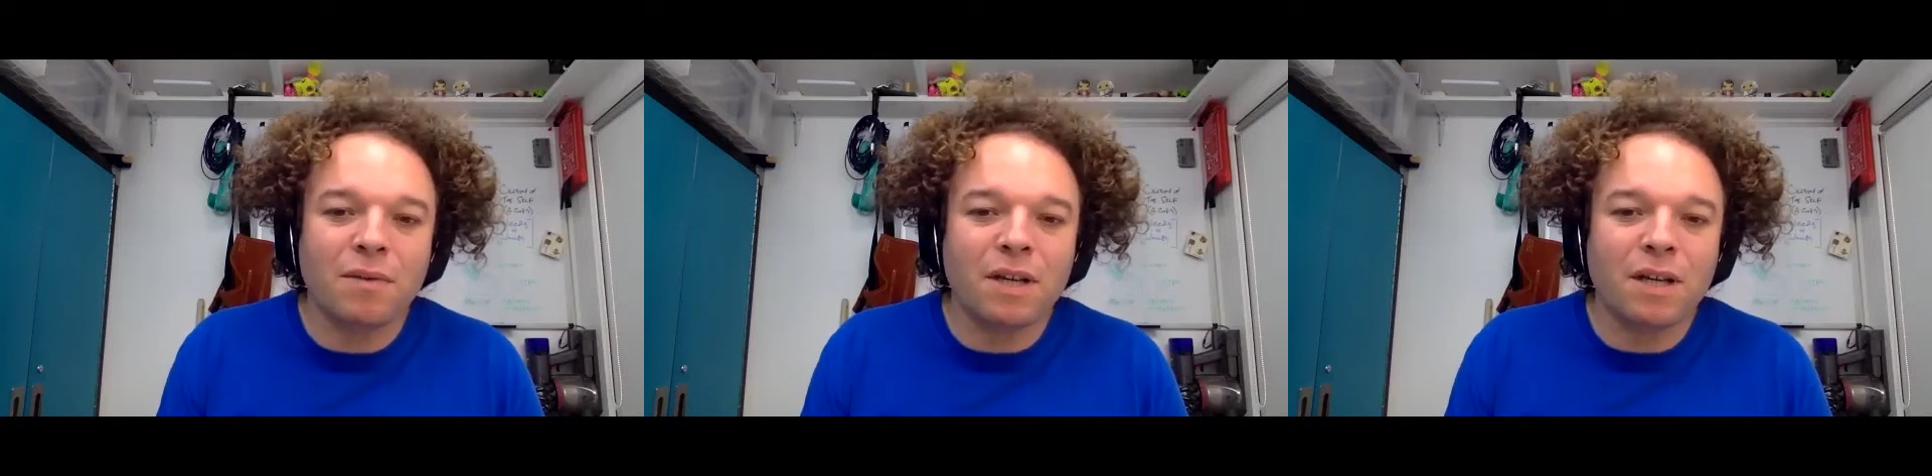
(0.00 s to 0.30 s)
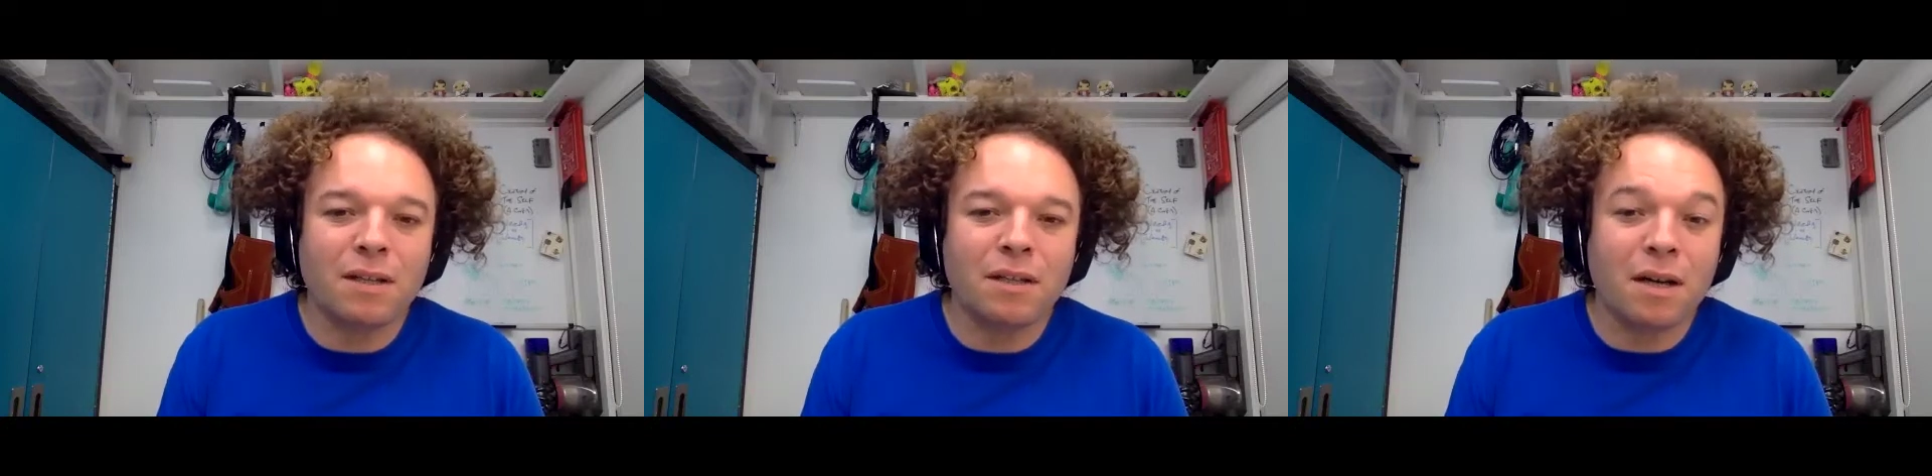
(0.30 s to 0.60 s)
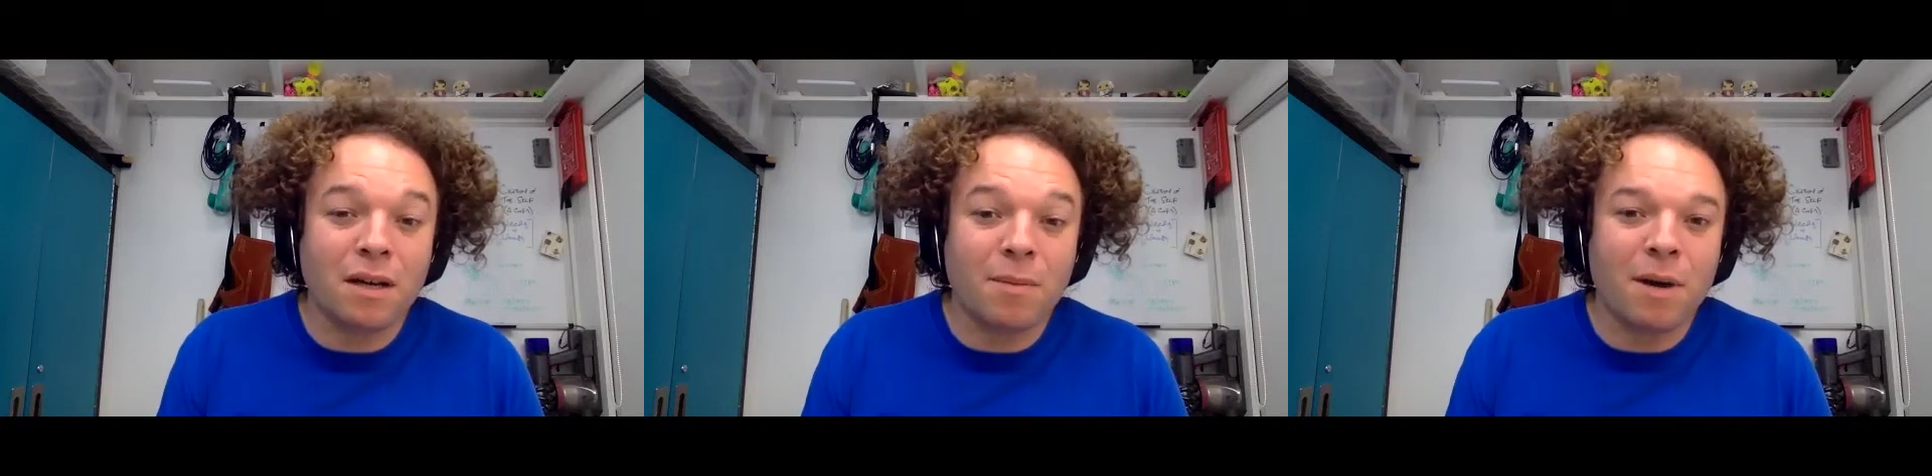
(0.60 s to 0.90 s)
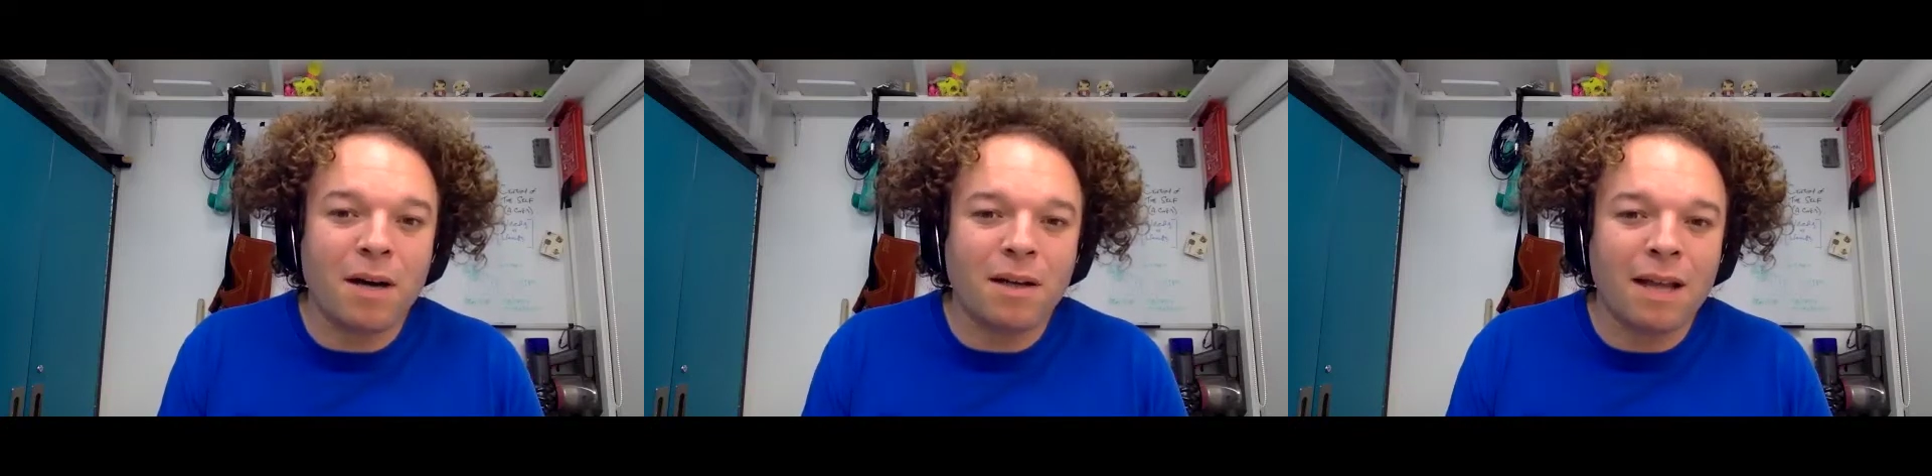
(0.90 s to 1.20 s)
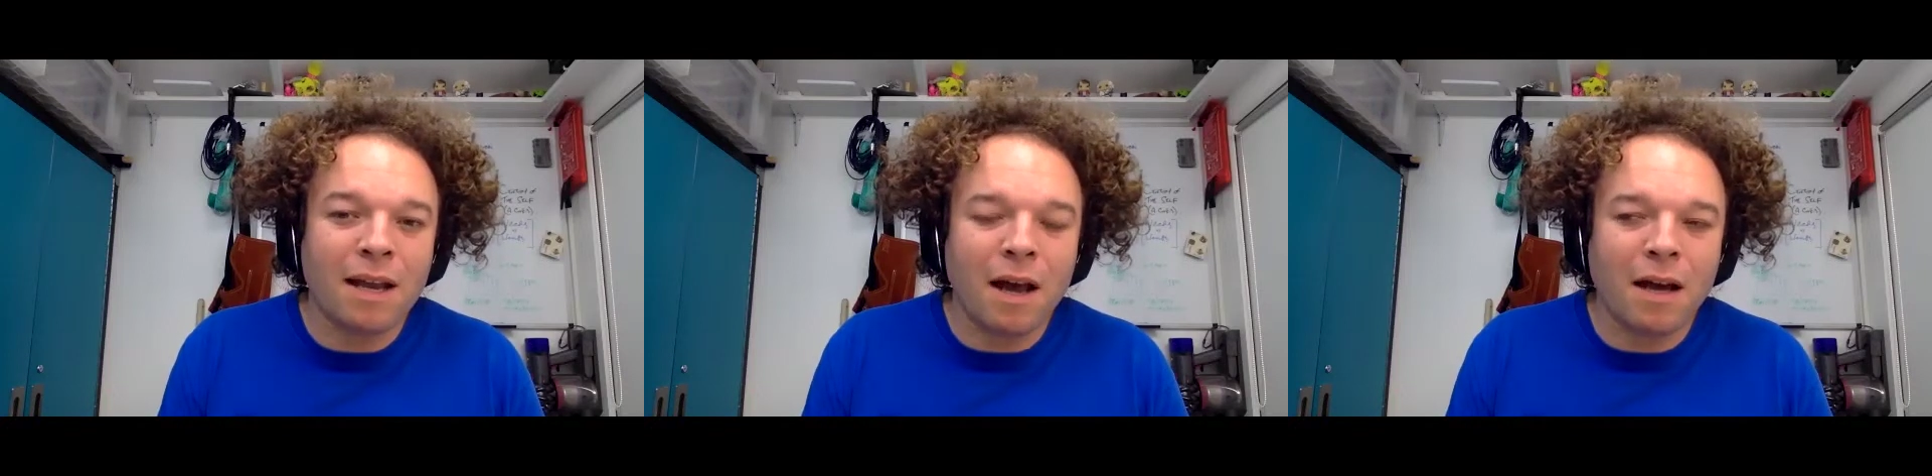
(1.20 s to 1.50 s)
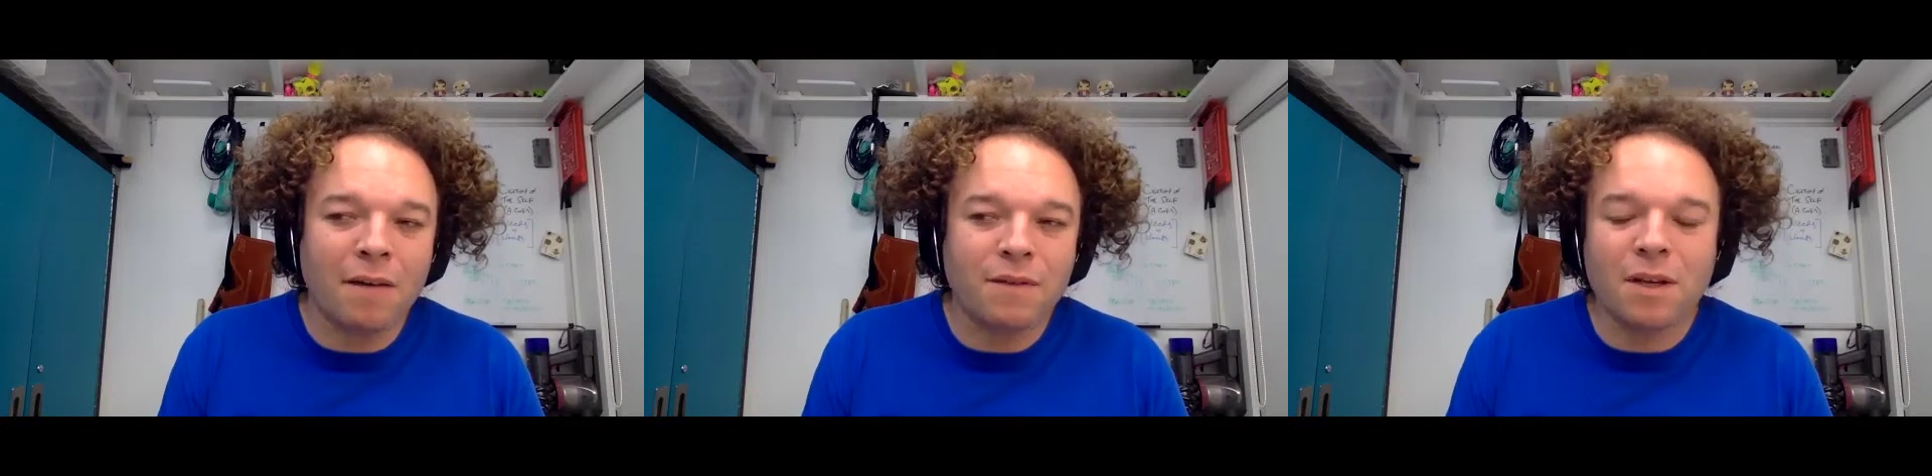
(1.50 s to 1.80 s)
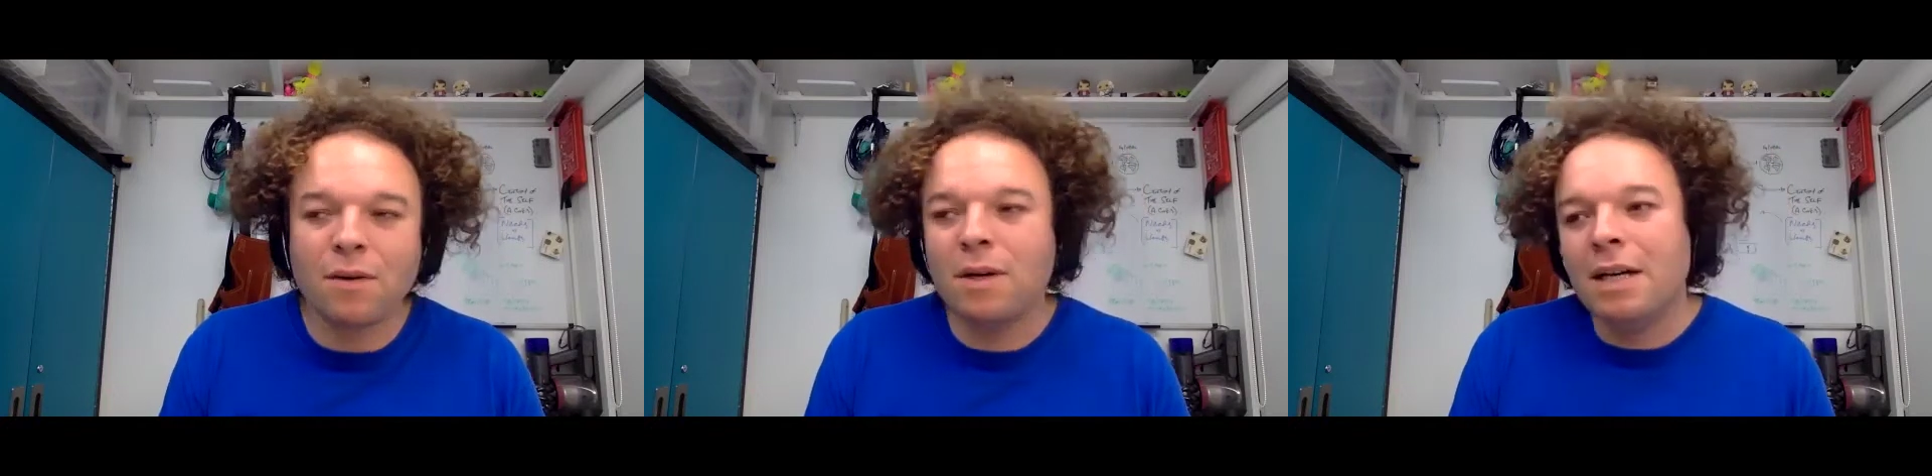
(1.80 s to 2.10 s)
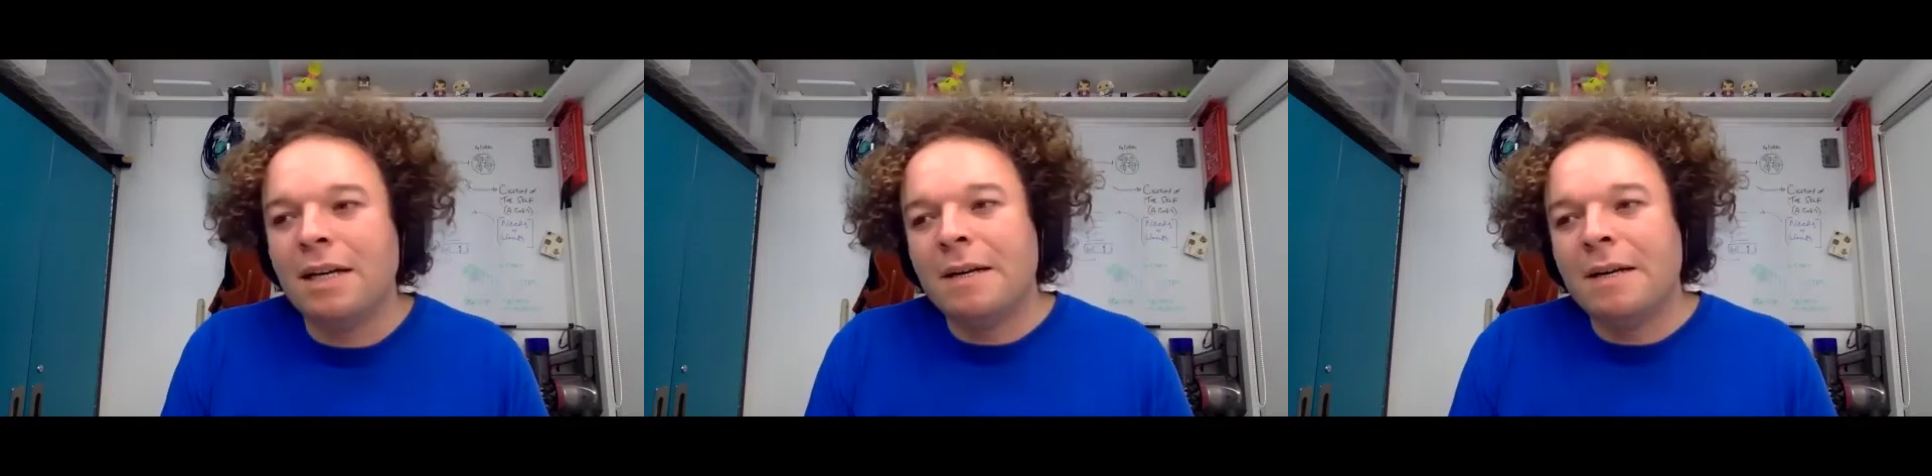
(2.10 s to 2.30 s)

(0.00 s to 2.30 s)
with a younger part in their life. So